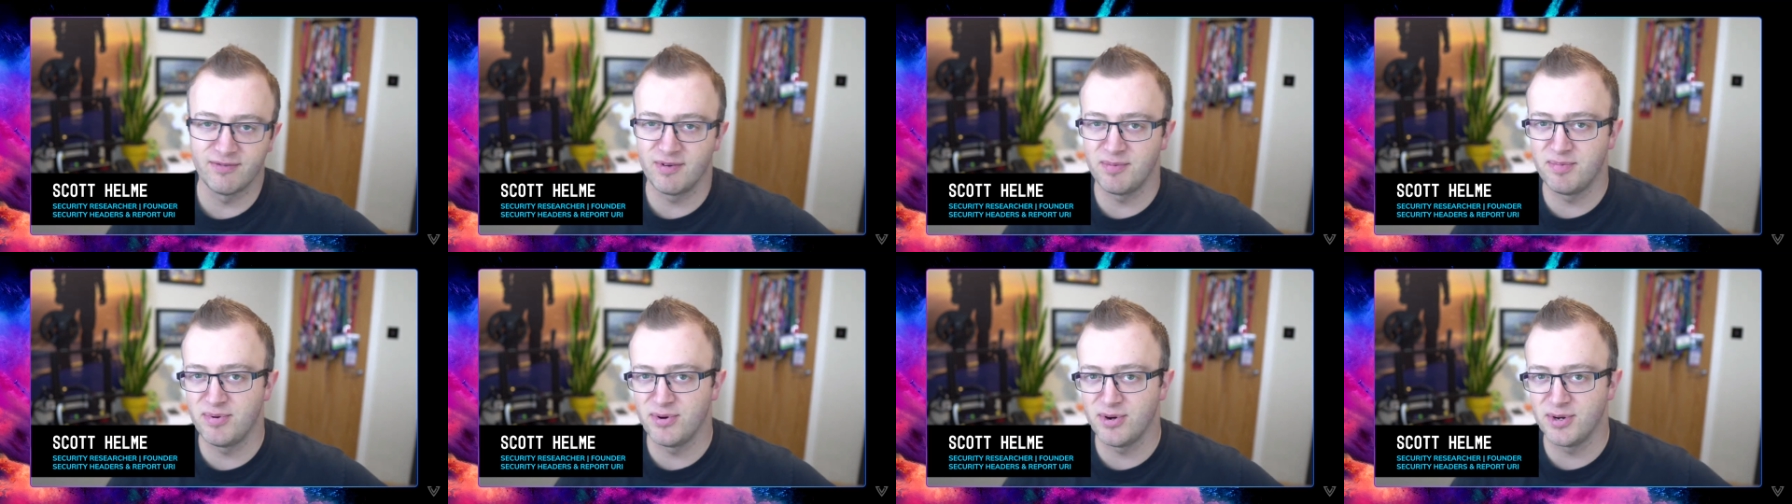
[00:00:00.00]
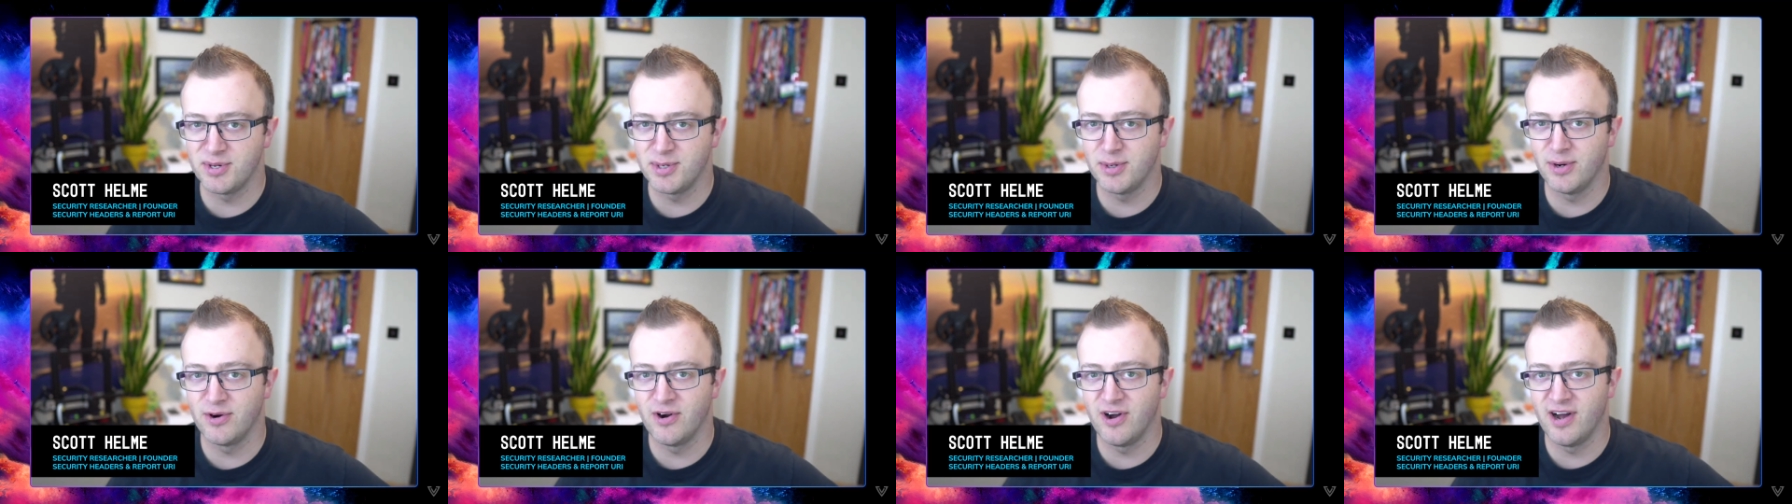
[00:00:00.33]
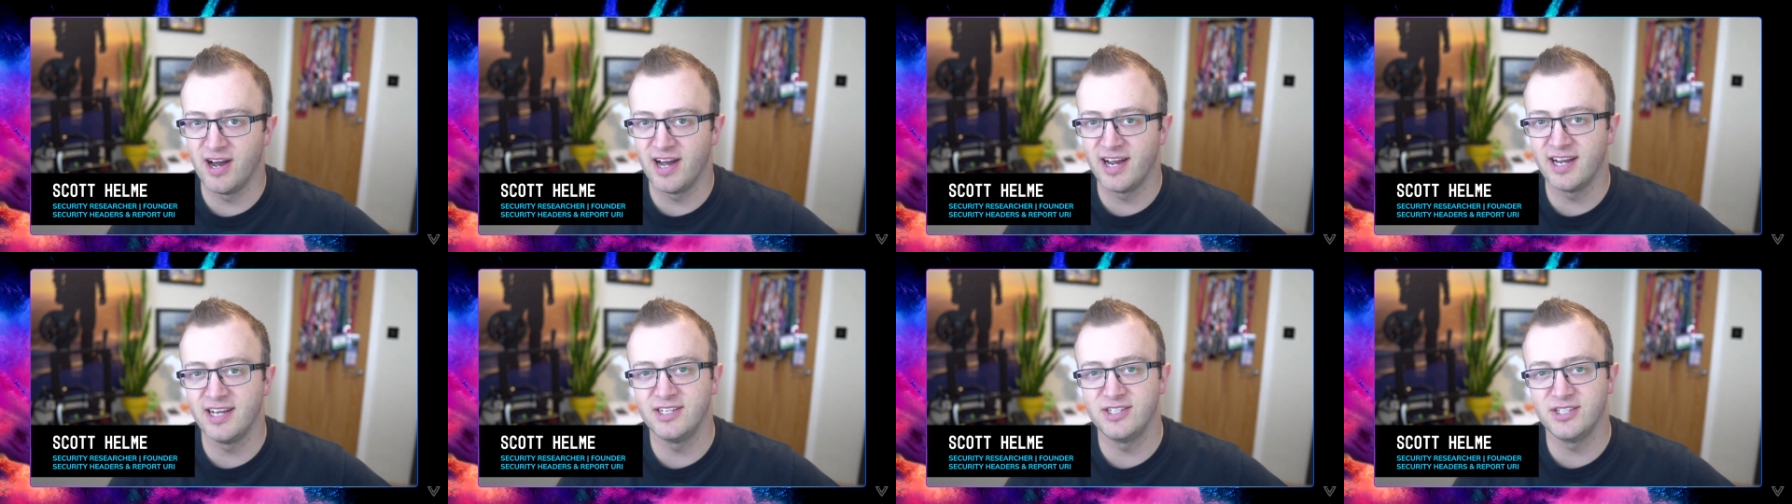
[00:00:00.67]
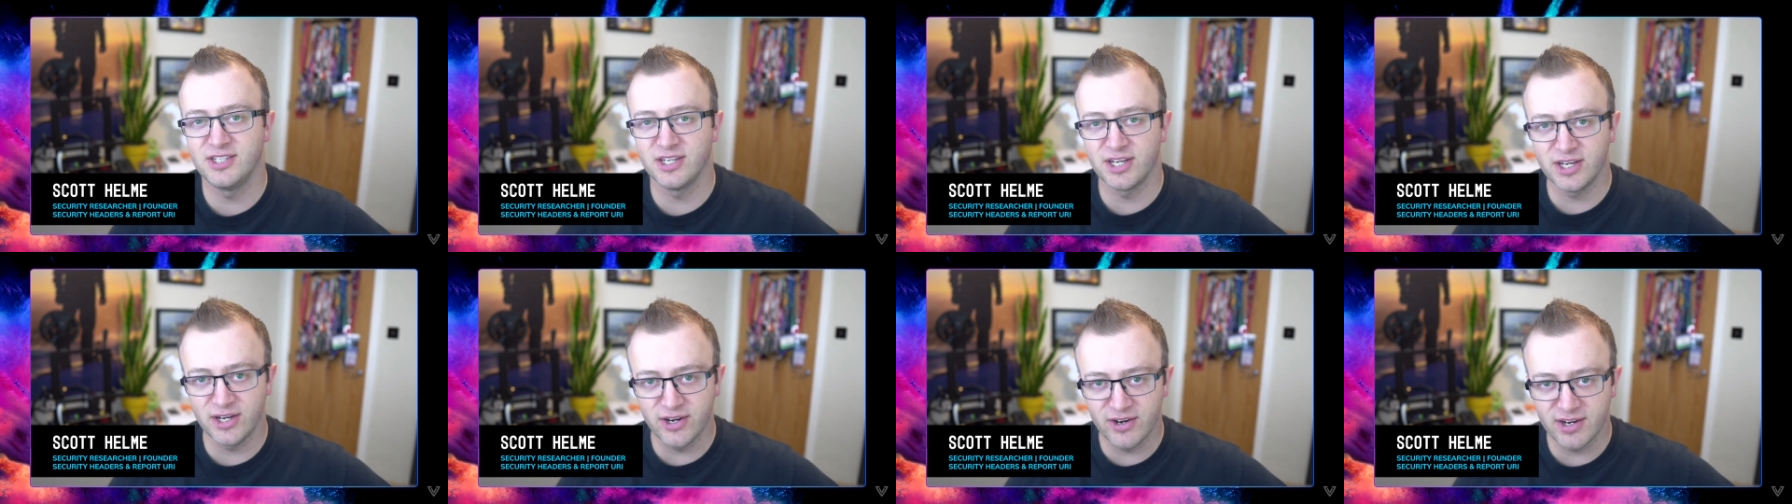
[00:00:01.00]
Report URI,
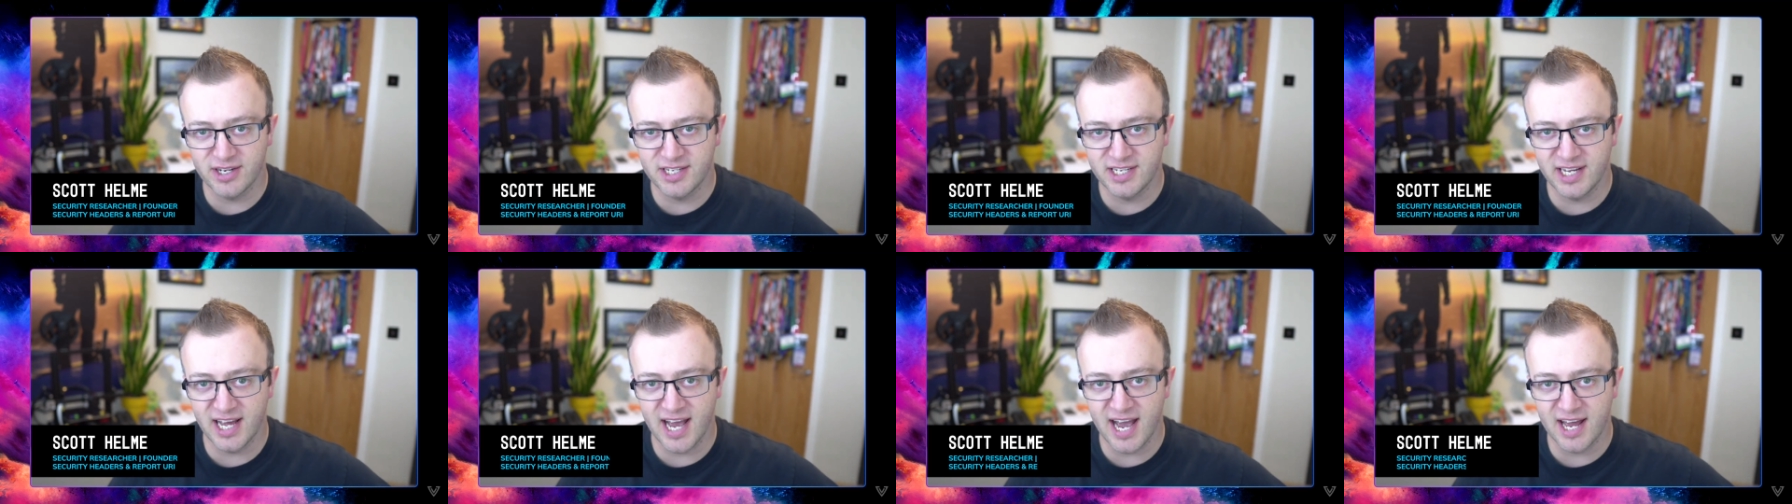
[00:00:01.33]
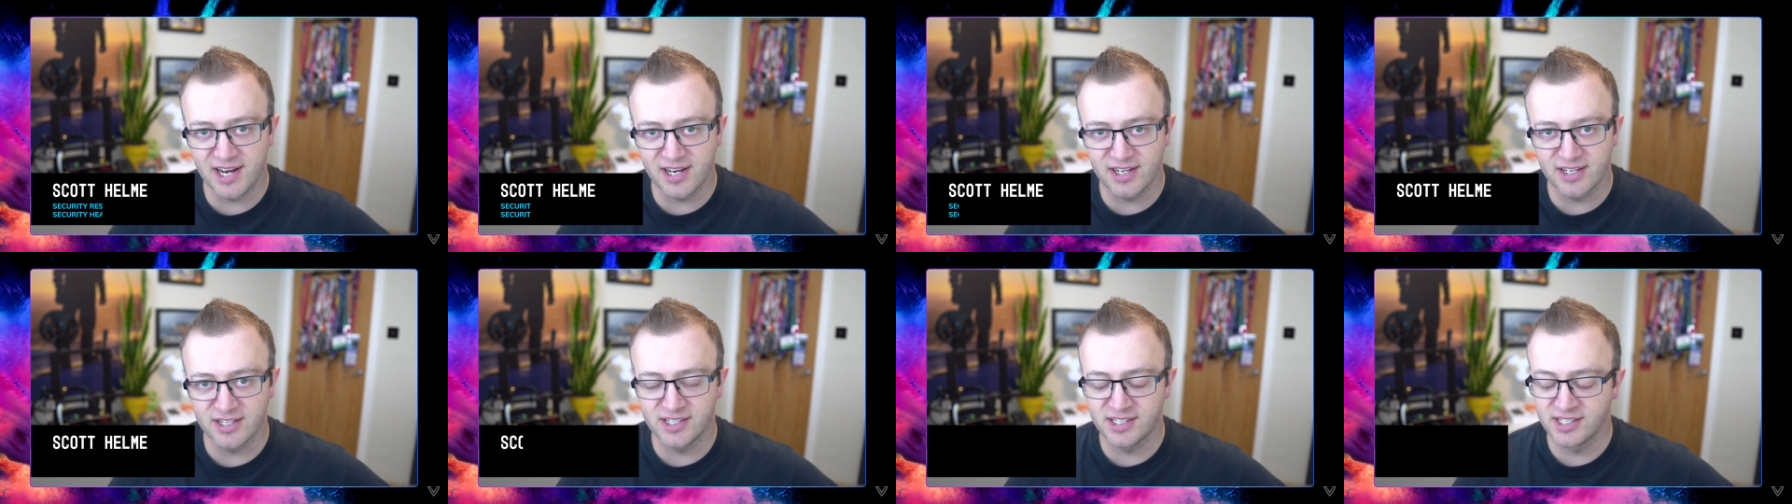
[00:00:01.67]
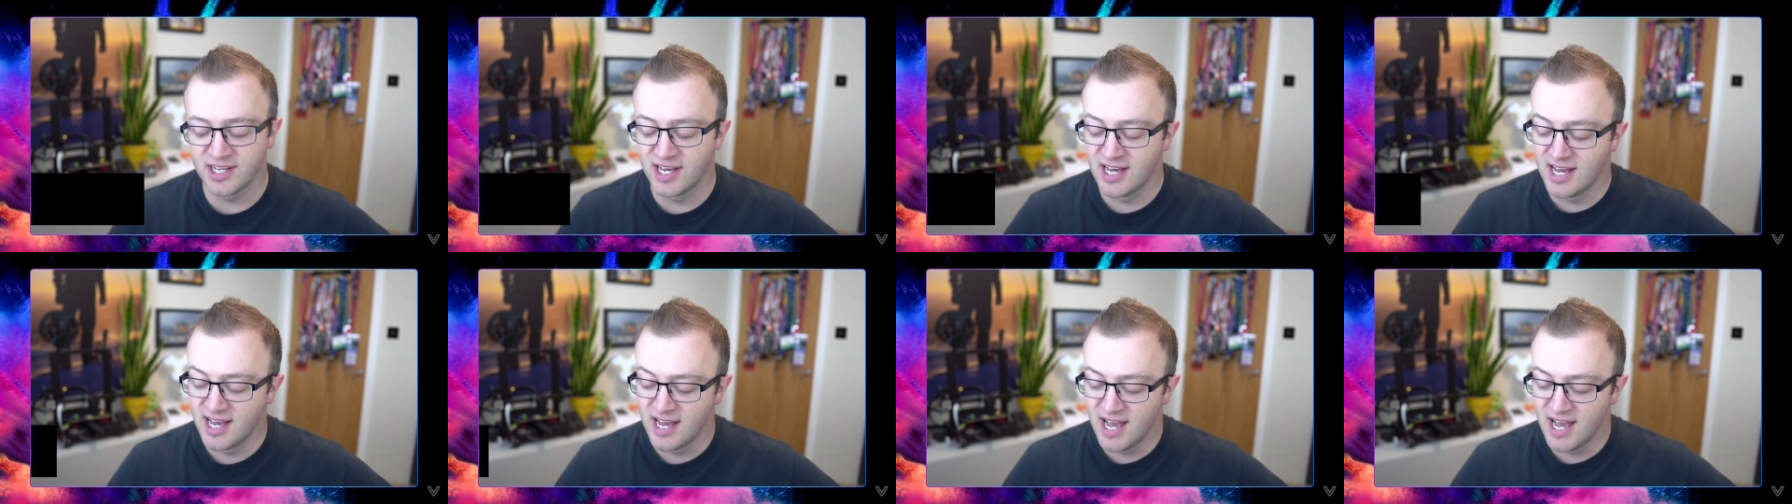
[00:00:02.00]
security headers,